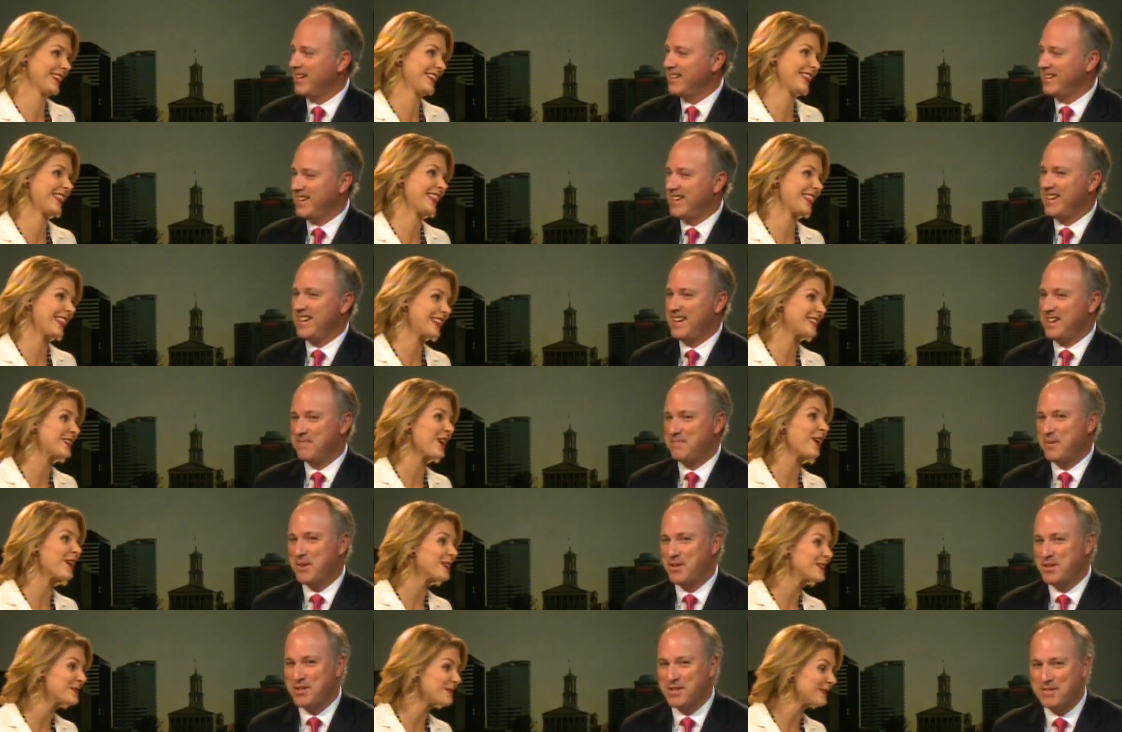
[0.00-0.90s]
Speaker 1: it, that's
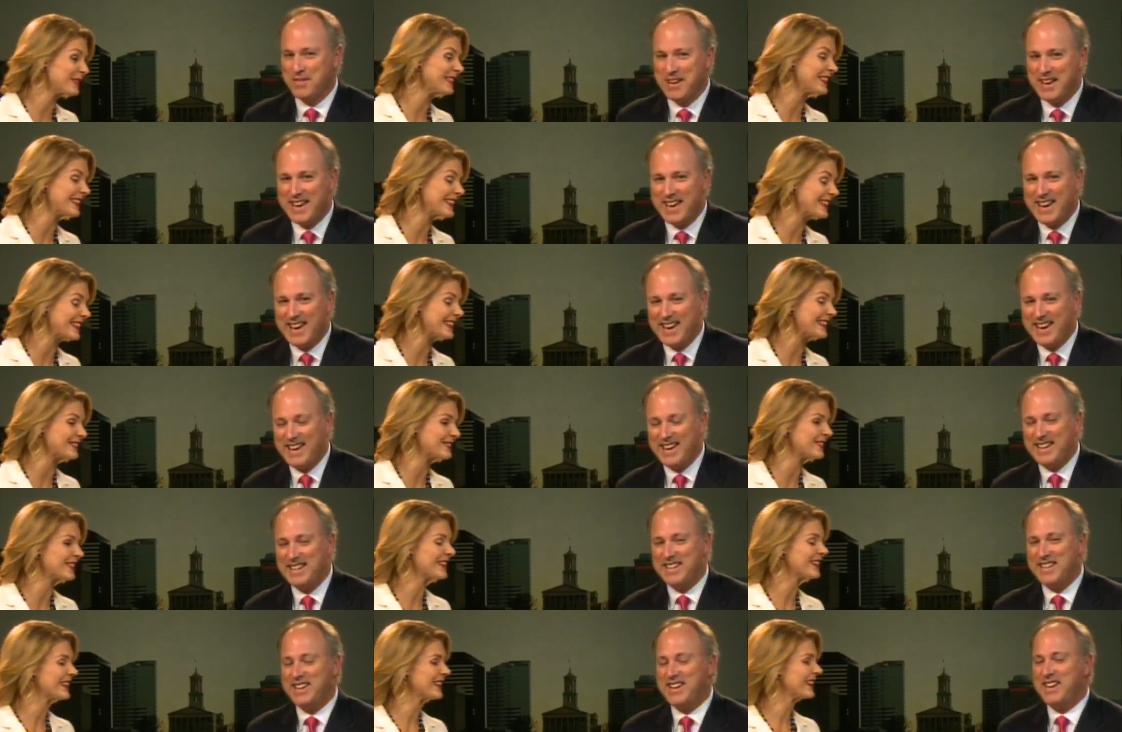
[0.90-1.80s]
it hard to a, believe. It,
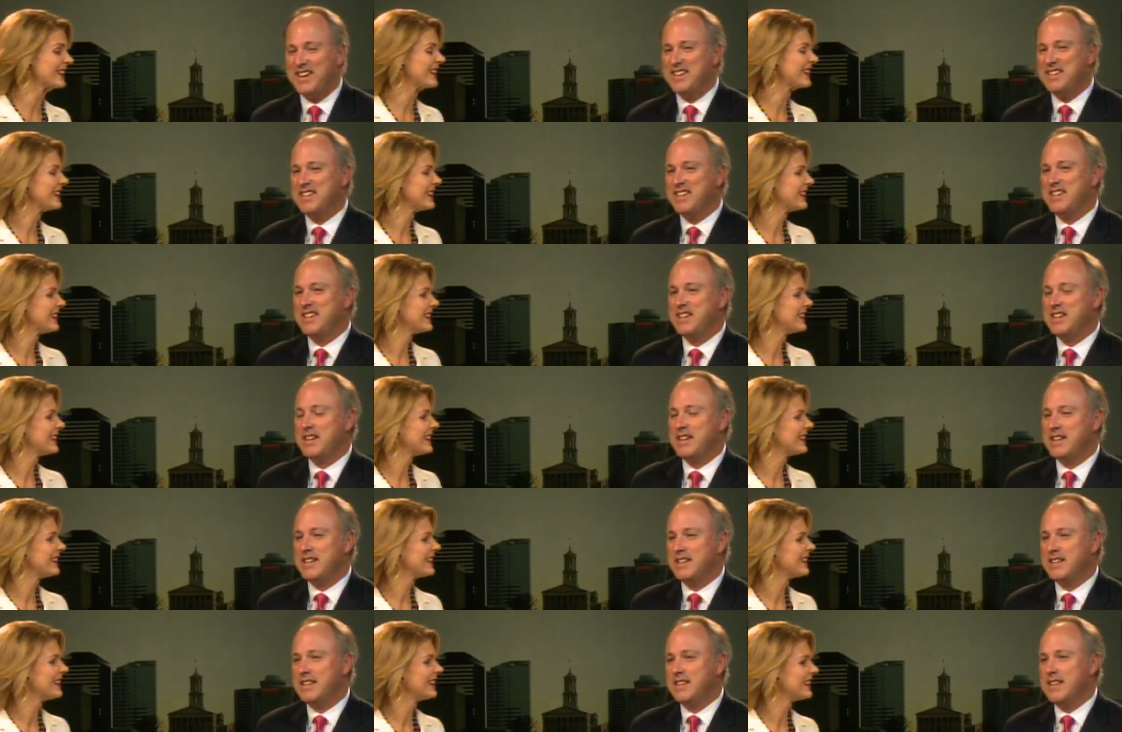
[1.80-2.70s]
it, does, and
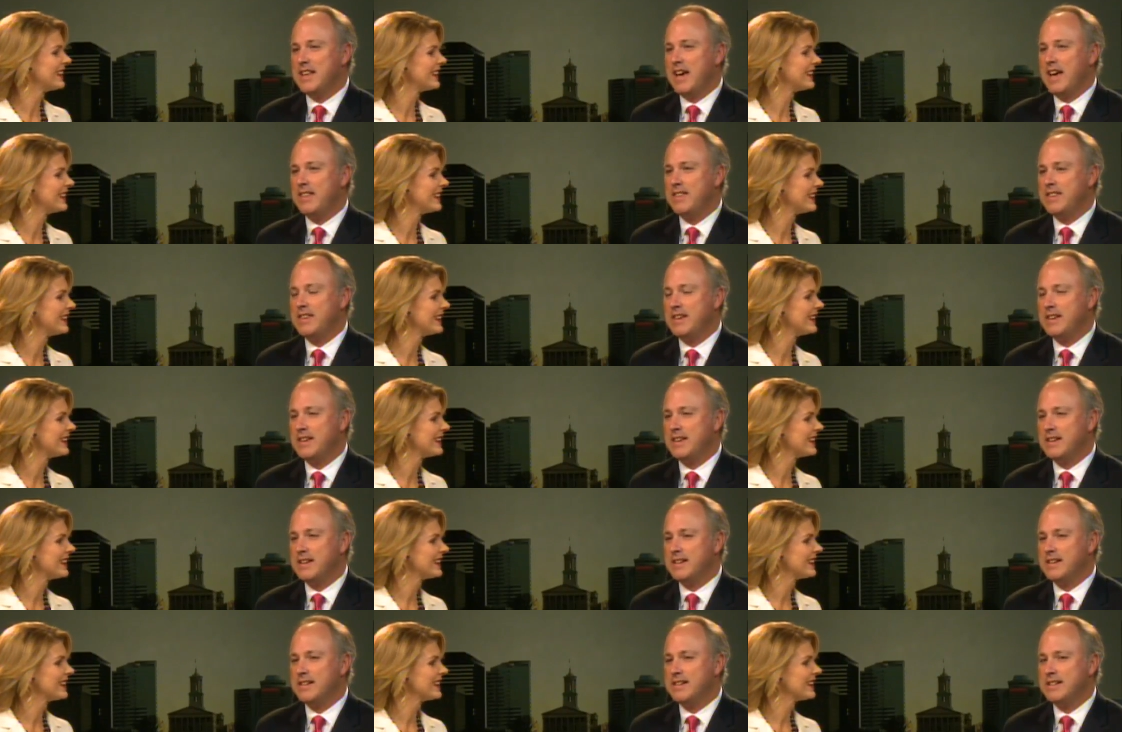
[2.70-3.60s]
and I
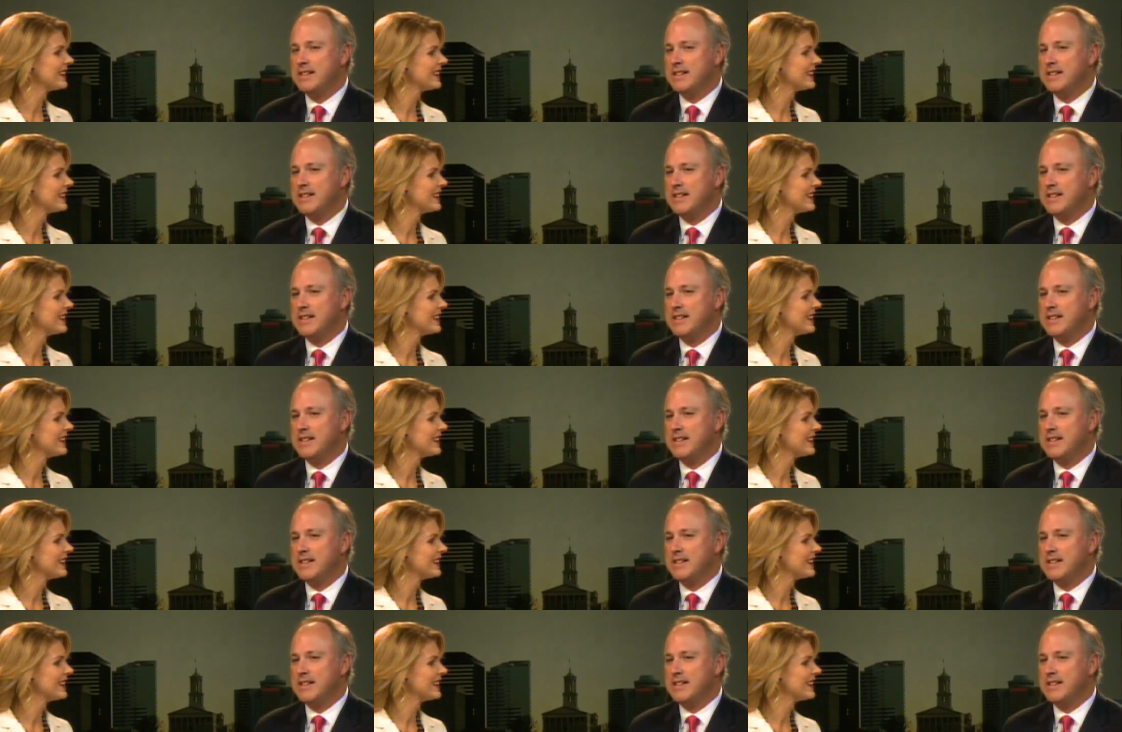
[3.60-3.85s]
think. Uh,